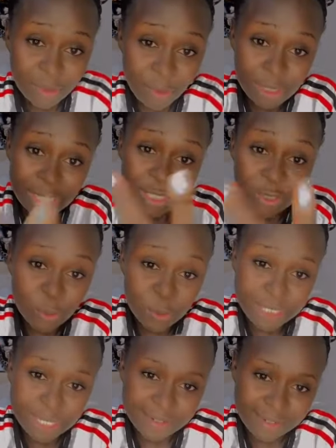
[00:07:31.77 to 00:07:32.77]
Only two
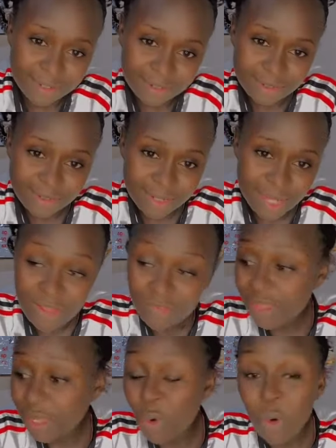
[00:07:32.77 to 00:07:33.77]
chances.
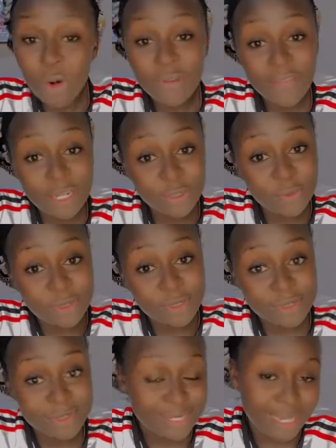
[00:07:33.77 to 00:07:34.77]
The goal that
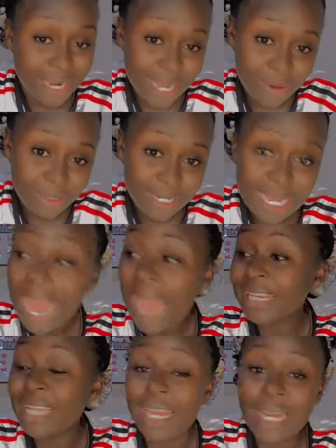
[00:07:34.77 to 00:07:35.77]
was disallowed
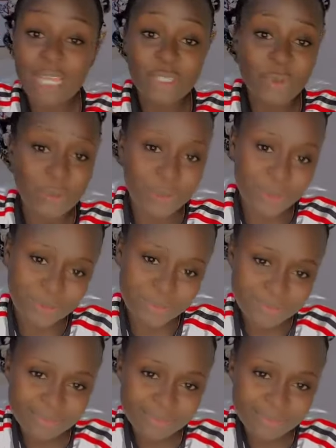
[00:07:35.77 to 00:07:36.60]
and Garnacho's.